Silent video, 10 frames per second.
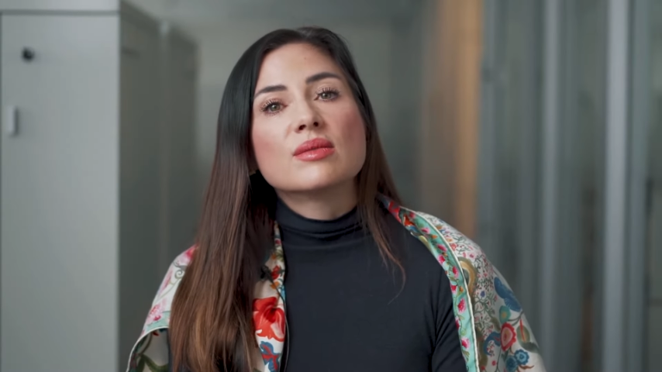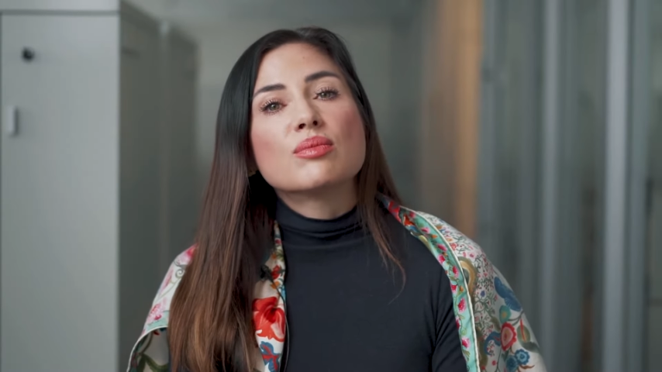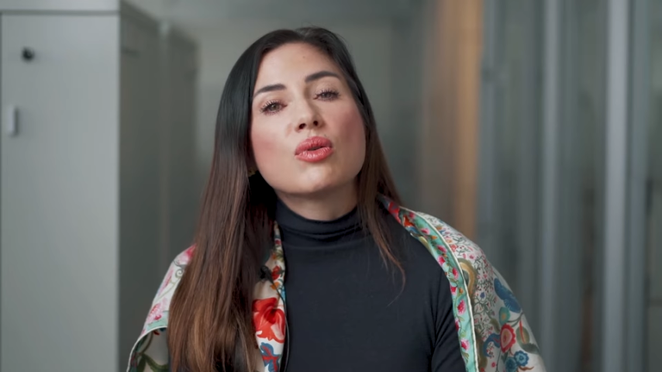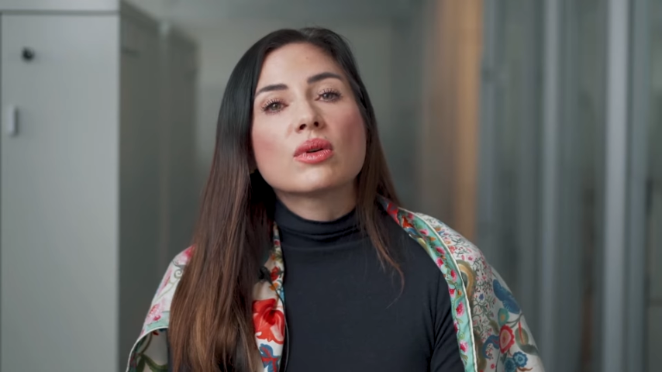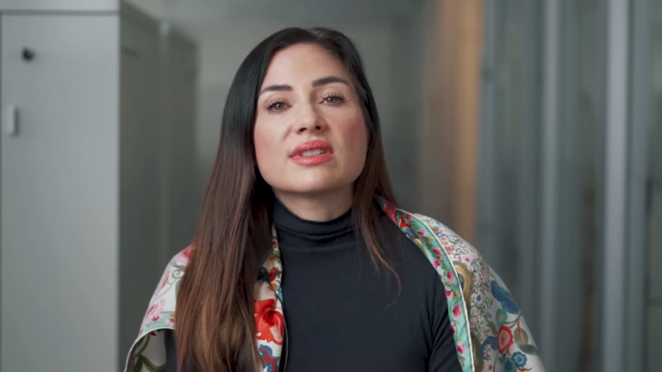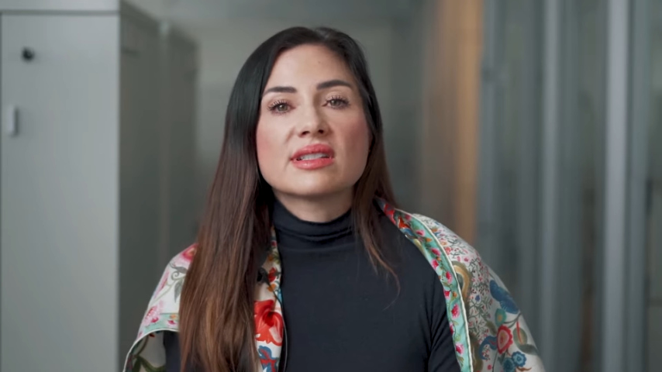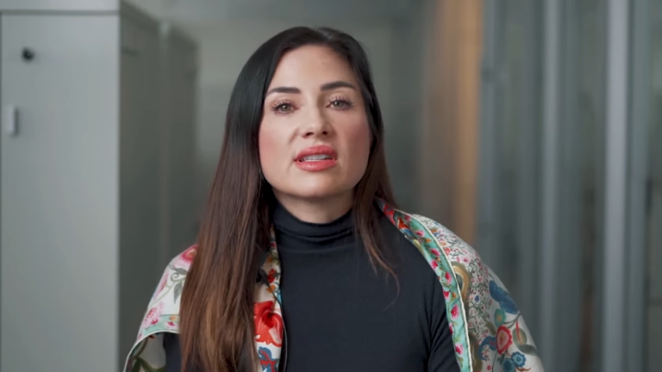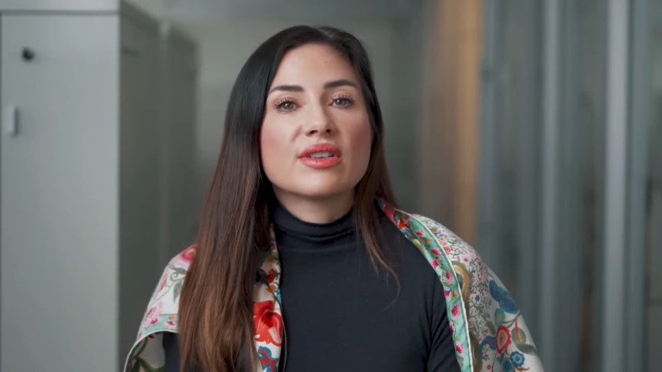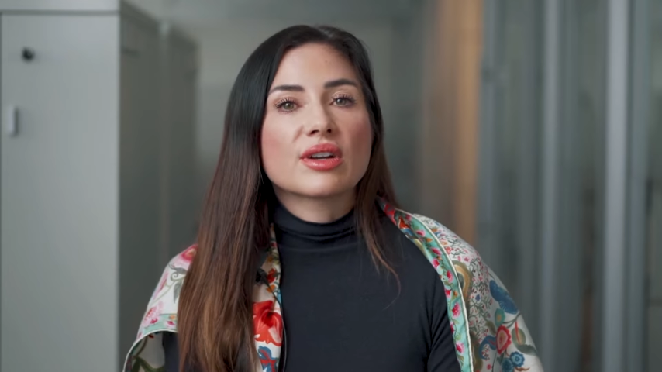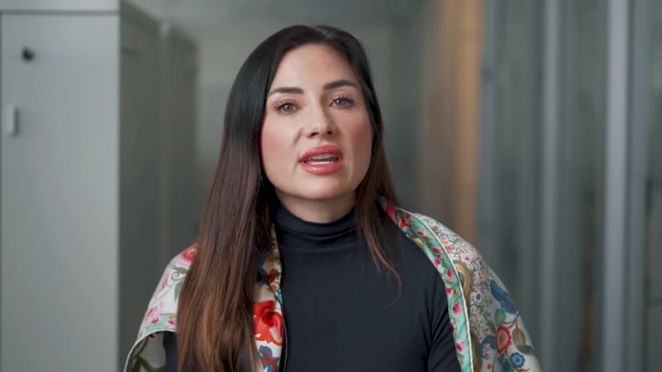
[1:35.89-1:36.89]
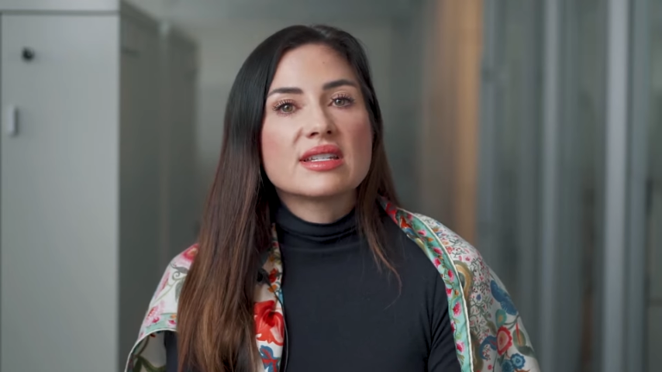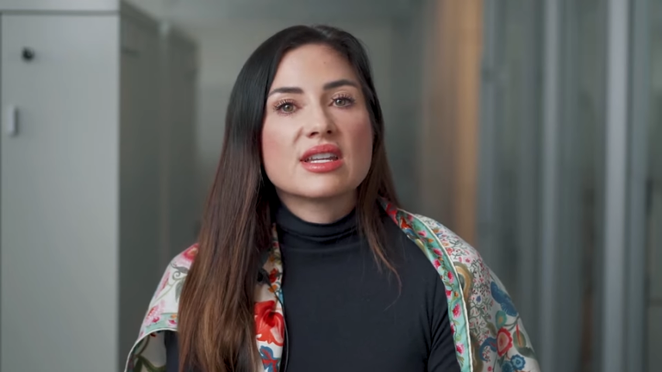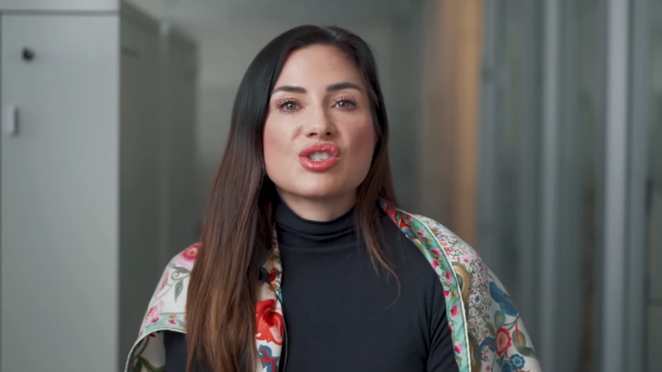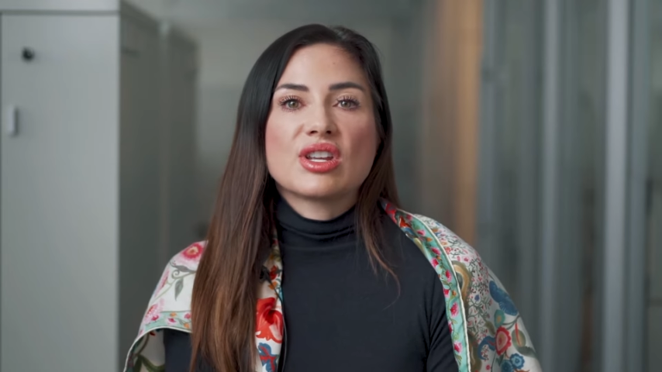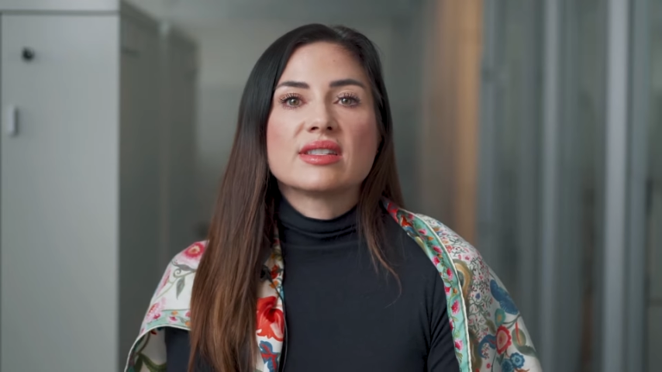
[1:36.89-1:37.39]
importance of your
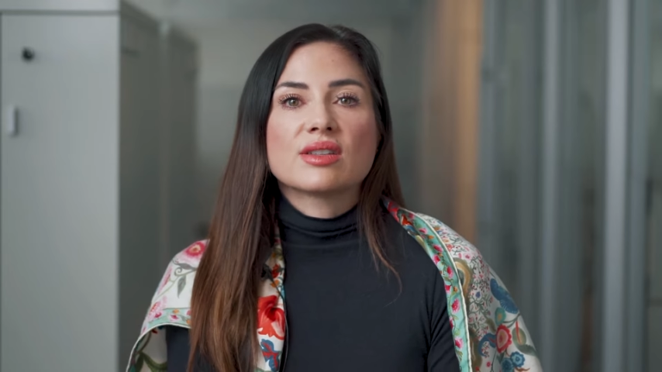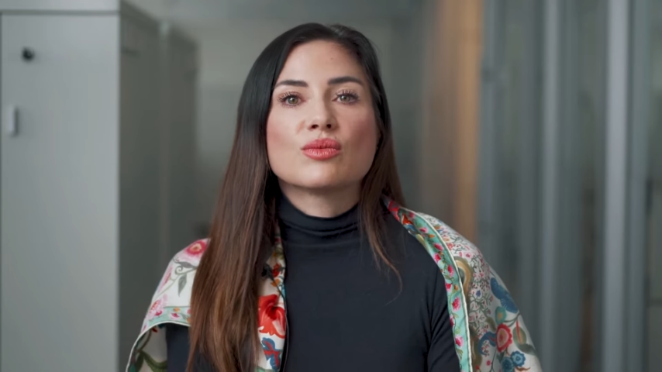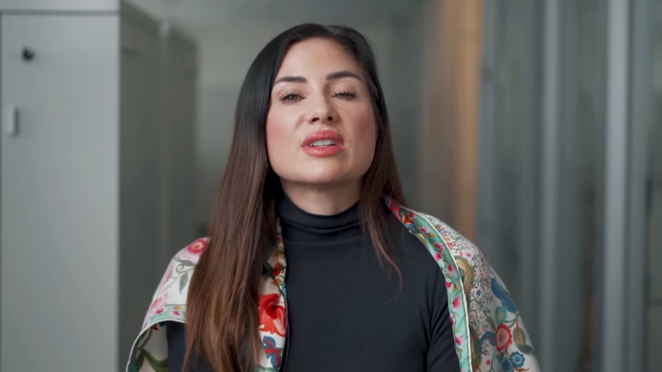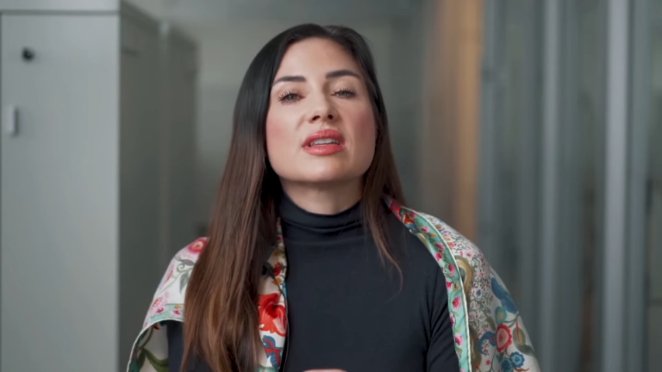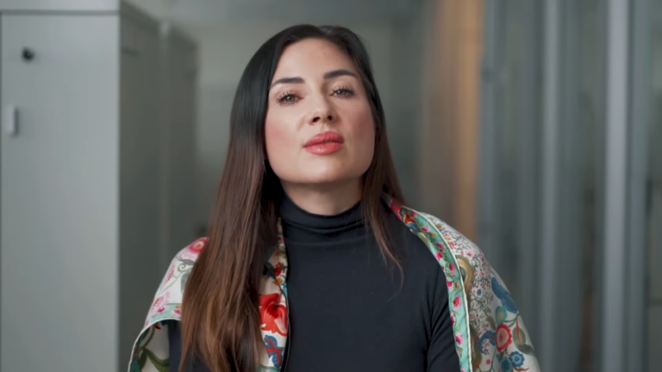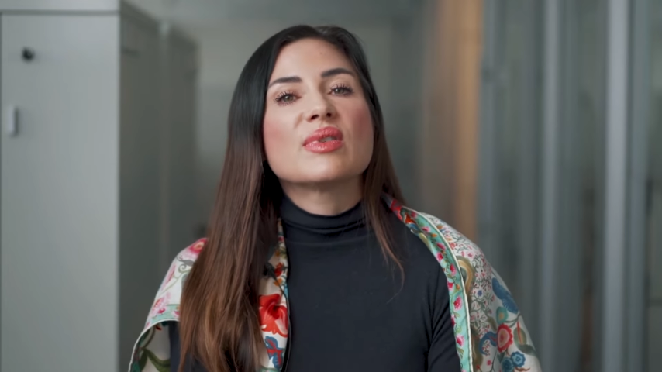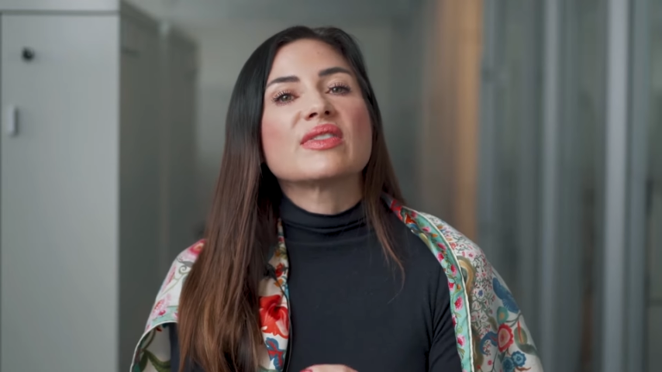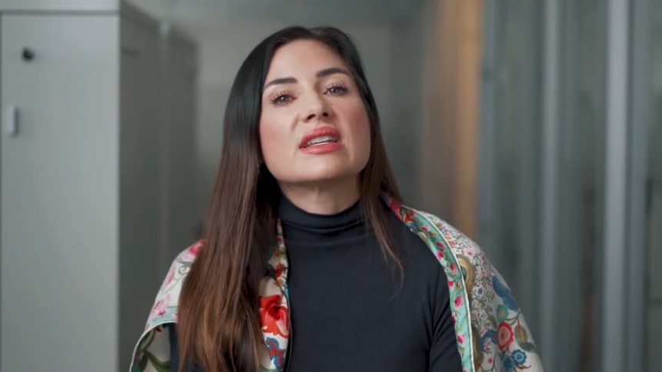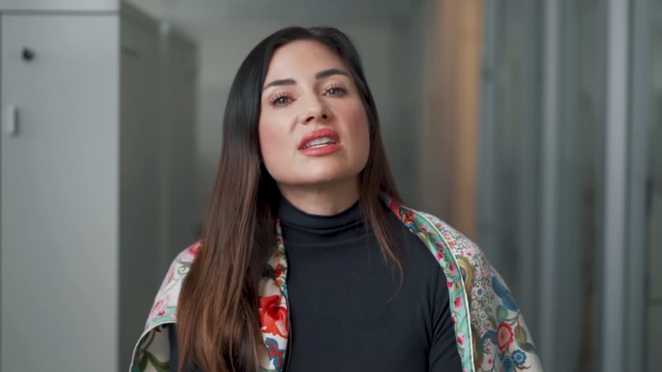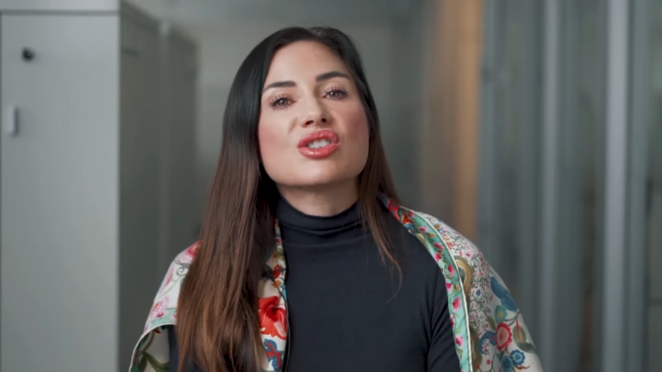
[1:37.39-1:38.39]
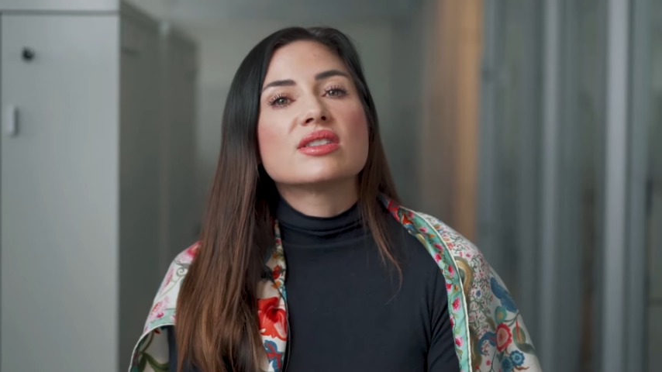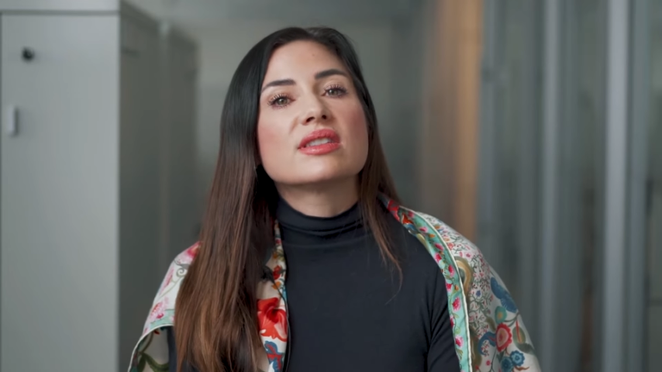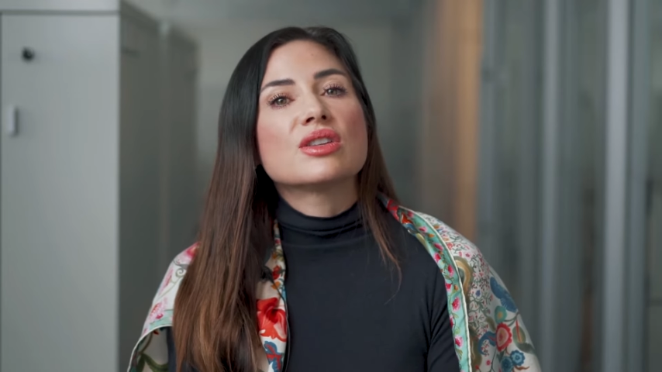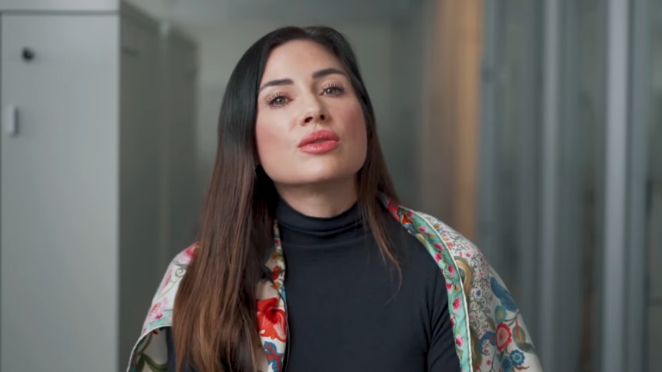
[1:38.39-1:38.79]
conditions and what type of conditions that